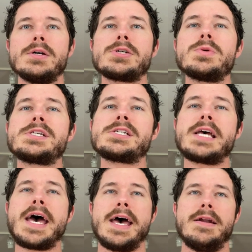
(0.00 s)
So
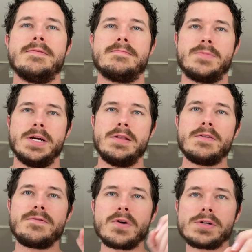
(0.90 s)
instead, right, the
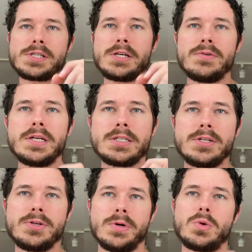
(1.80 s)
first thing you need to
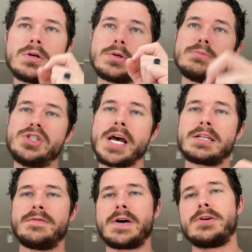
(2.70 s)
do in order to
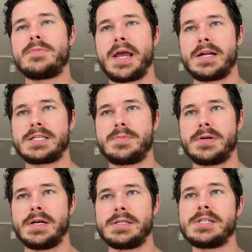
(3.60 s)
objectify your pain
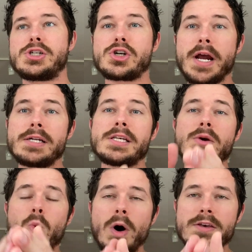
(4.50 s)
experience
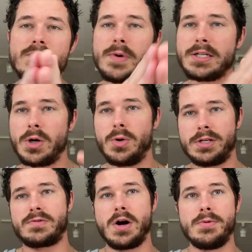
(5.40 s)
translate what you've been told
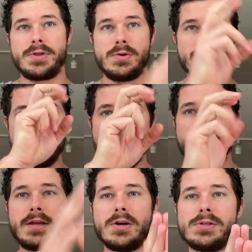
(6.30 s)
is wrong with you, your
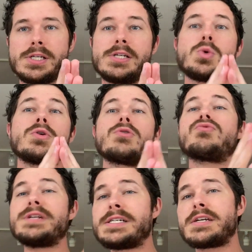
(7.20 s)
diagnosis, or the
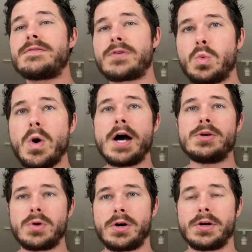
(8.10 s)
reason for why
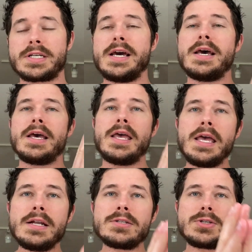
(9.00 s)
you hurt
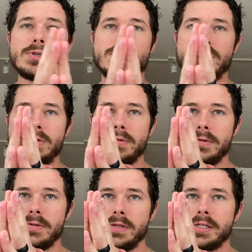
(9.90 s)
into
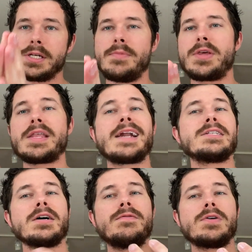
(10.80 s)
something that
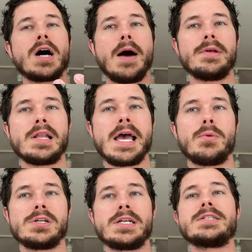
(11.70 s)
is of common
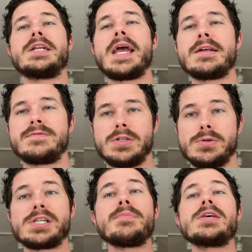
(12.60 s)
language, that is native to you,
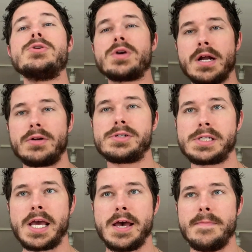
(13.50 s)
something you can
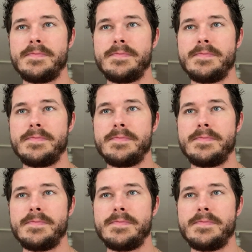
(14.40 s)
understand.